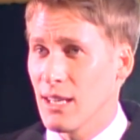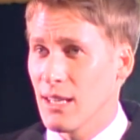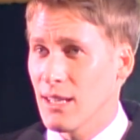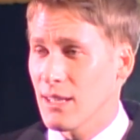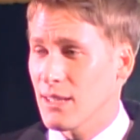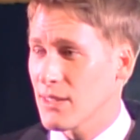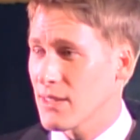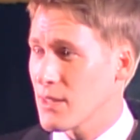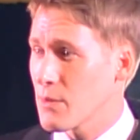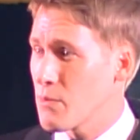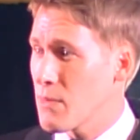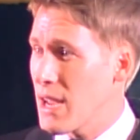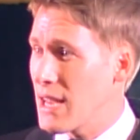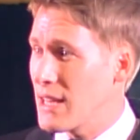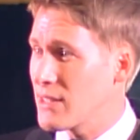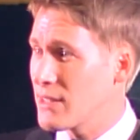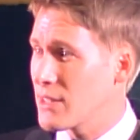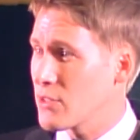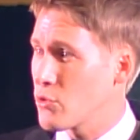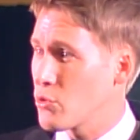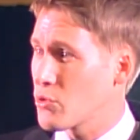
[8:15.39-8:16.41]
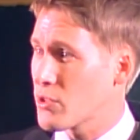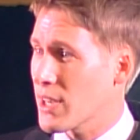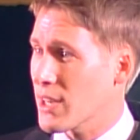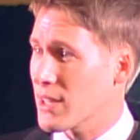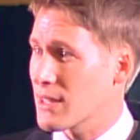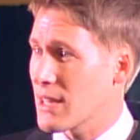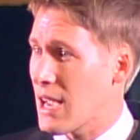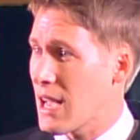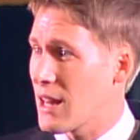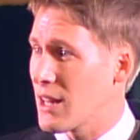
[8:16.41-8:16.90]
This is amazing new
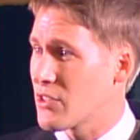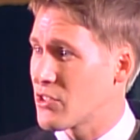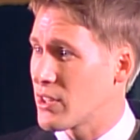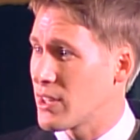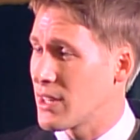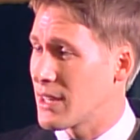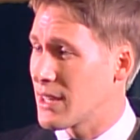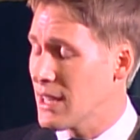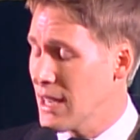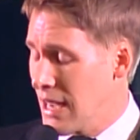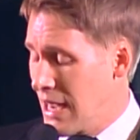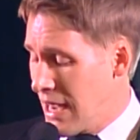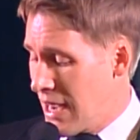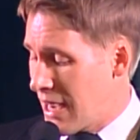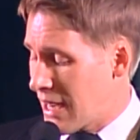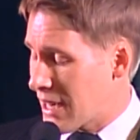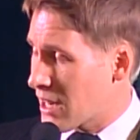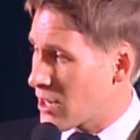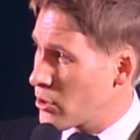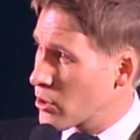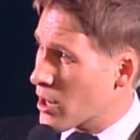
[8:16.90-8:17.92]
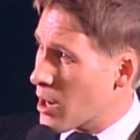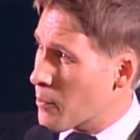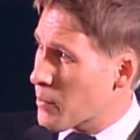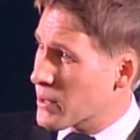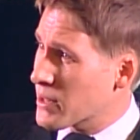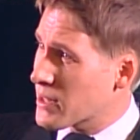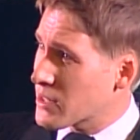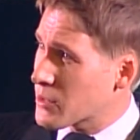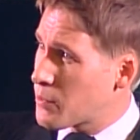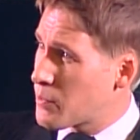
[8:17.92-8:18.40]
technology. And I look up
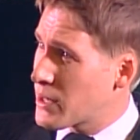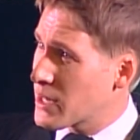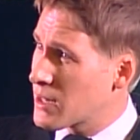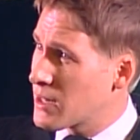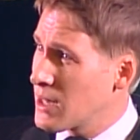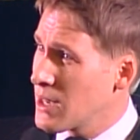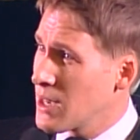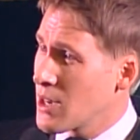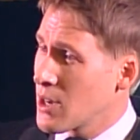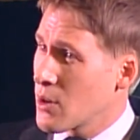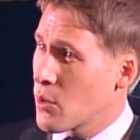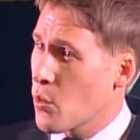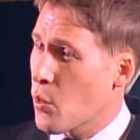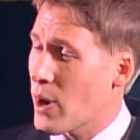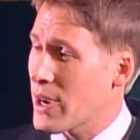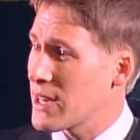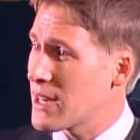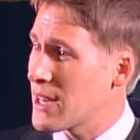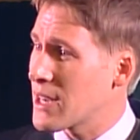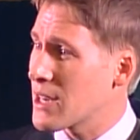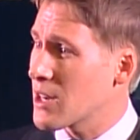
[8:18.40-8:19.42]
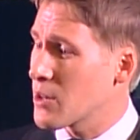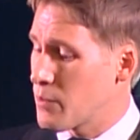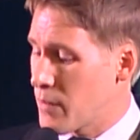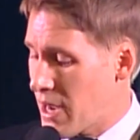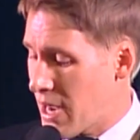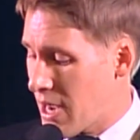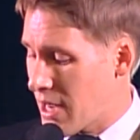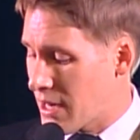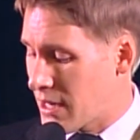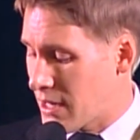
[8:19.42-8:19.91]
at this big white-haired
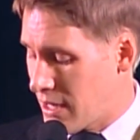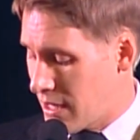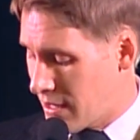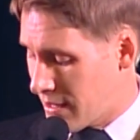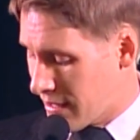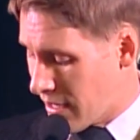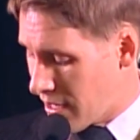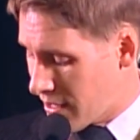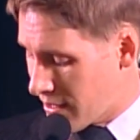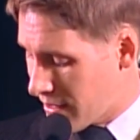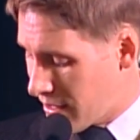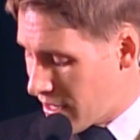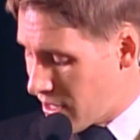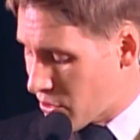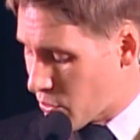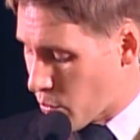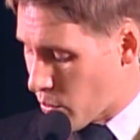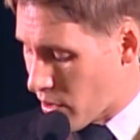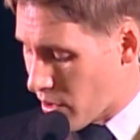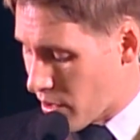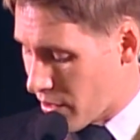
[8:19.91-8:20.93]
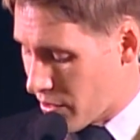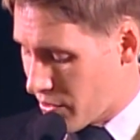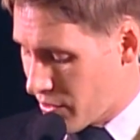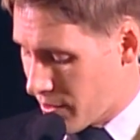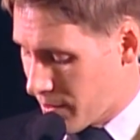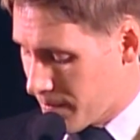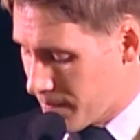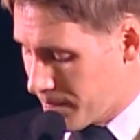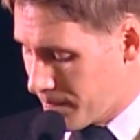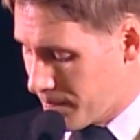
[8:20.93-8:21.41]
man, and he says these words.
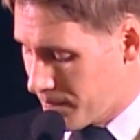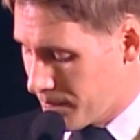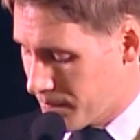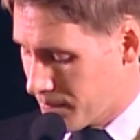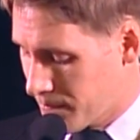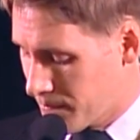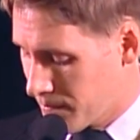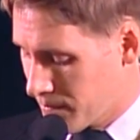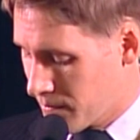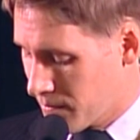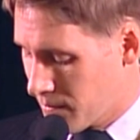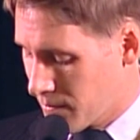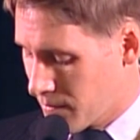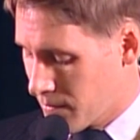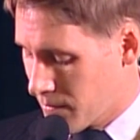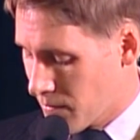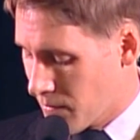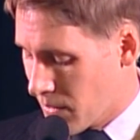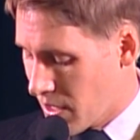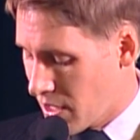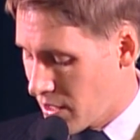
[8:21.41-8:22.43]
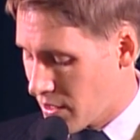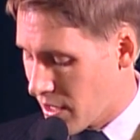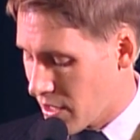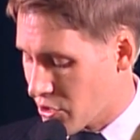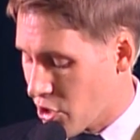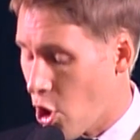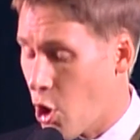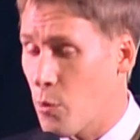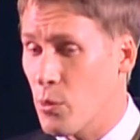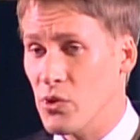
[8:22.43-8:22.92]
He
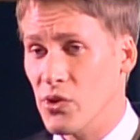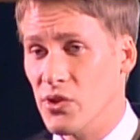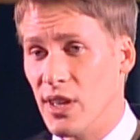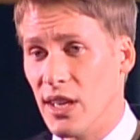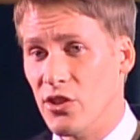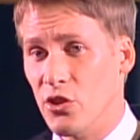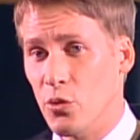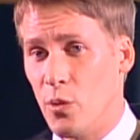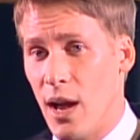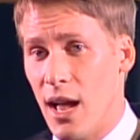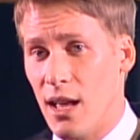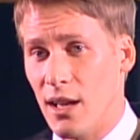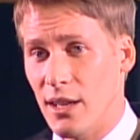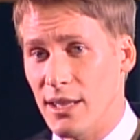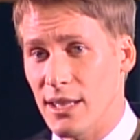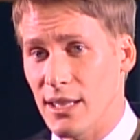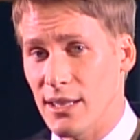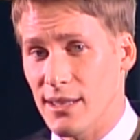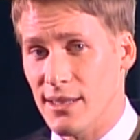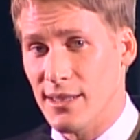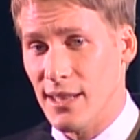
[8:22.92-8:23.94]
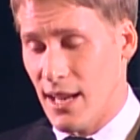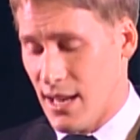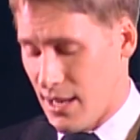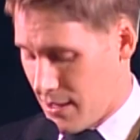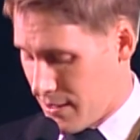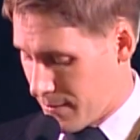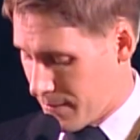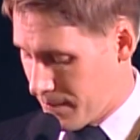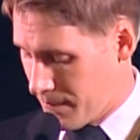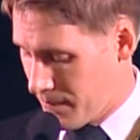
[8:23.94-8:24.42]
says, homosexuality is
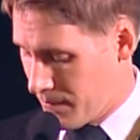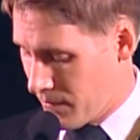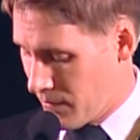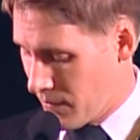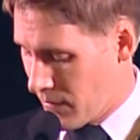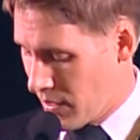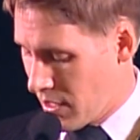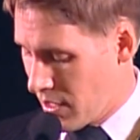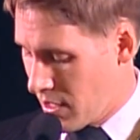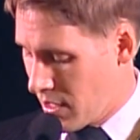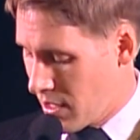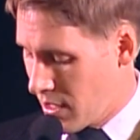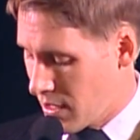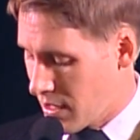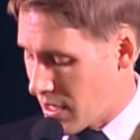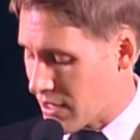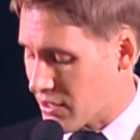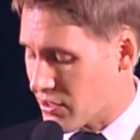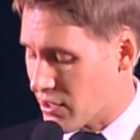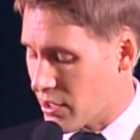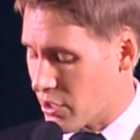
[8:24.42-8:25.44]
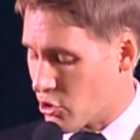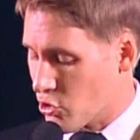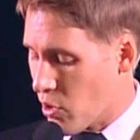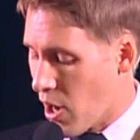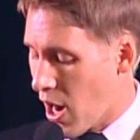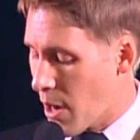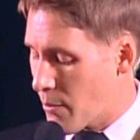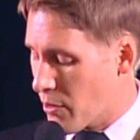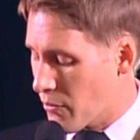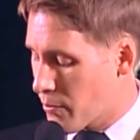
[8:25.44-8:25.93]
sin. Next to the
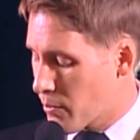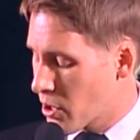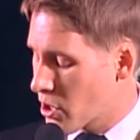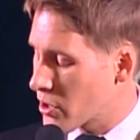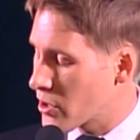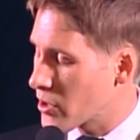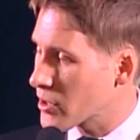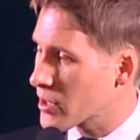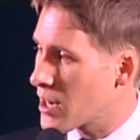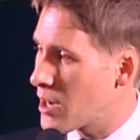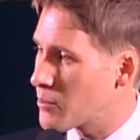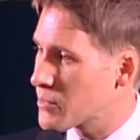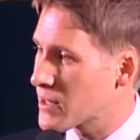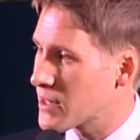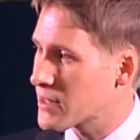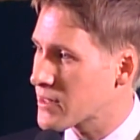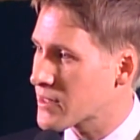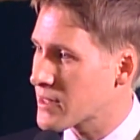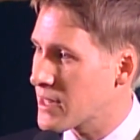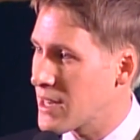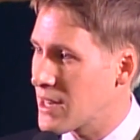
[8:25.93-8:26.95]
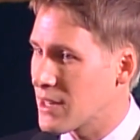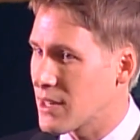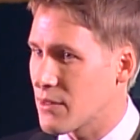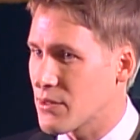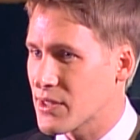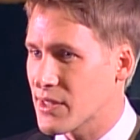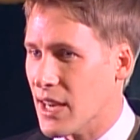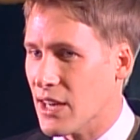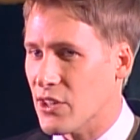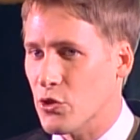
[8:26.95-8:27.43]
crime of murder comes the sin of
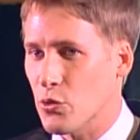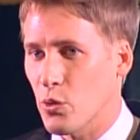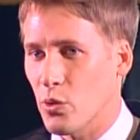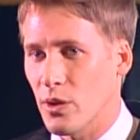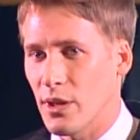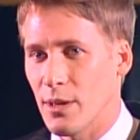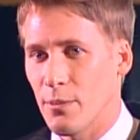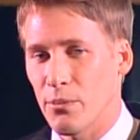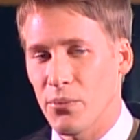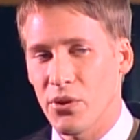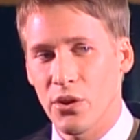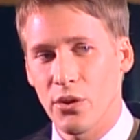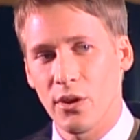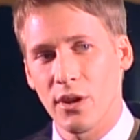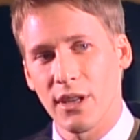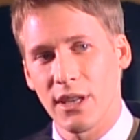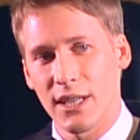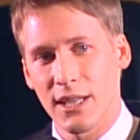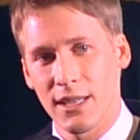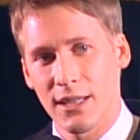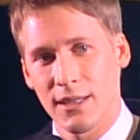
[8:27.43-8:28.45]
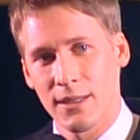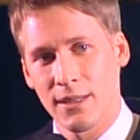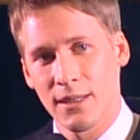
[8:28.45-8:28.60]
sexual impurity.